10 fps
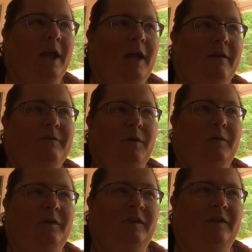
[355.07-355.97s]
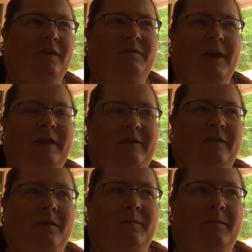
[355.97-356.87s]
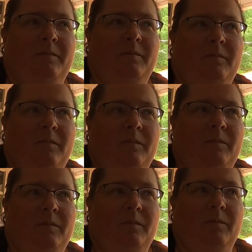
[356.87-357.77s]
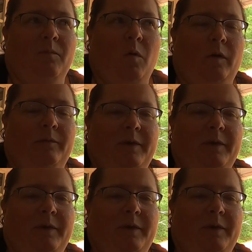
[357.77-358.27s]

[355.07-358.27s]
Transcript: I have noticed, because I've had some more